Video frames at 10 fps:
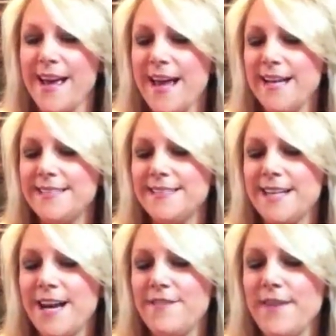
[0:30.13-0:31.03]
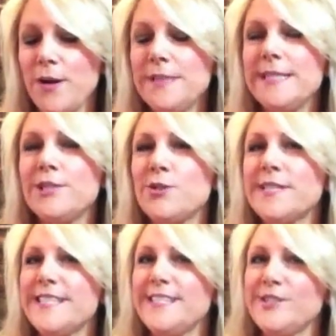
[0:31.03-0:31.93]
And I found an
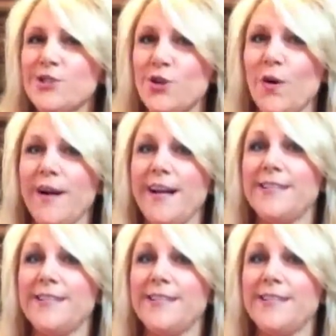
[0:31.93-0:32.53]
interesting story.